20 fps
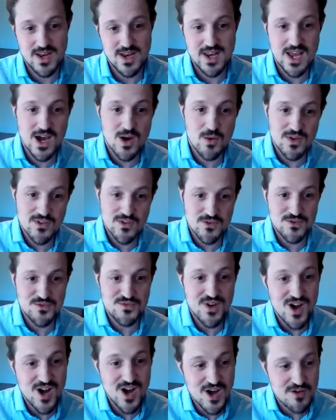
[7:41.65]
and now we're sort
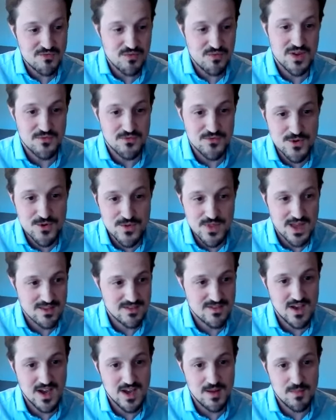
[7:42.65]
of halfway through
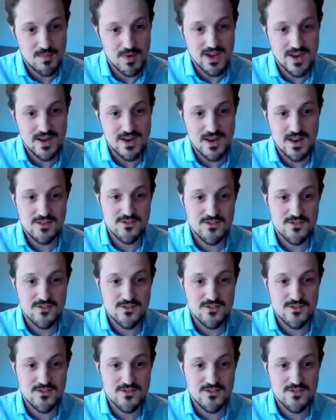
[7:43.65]
that timeline,